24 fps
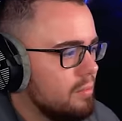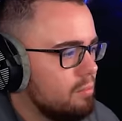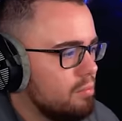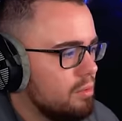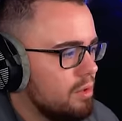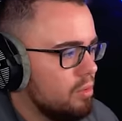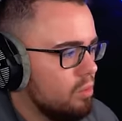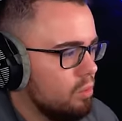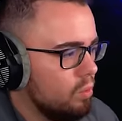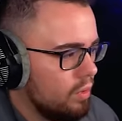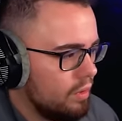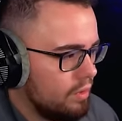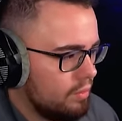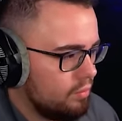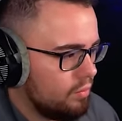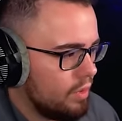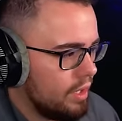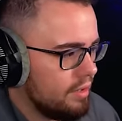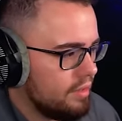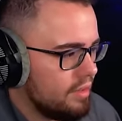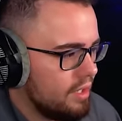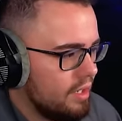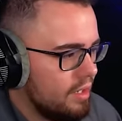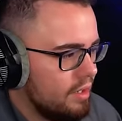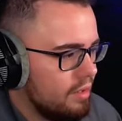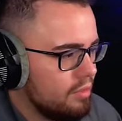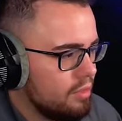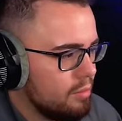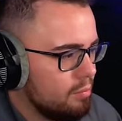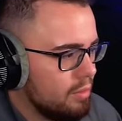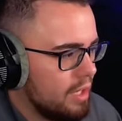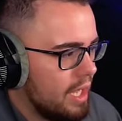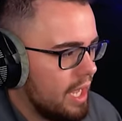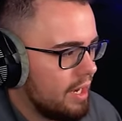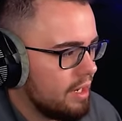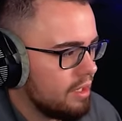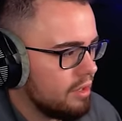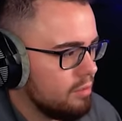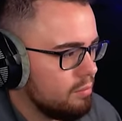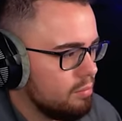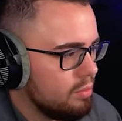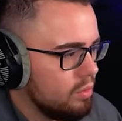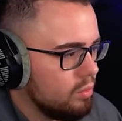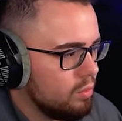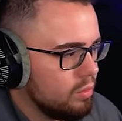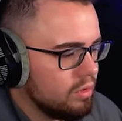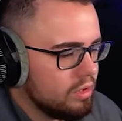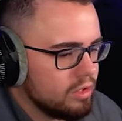blue one right there, the black and the
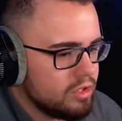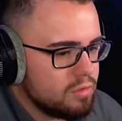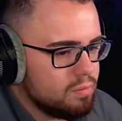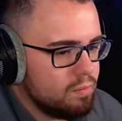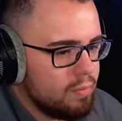blue one looks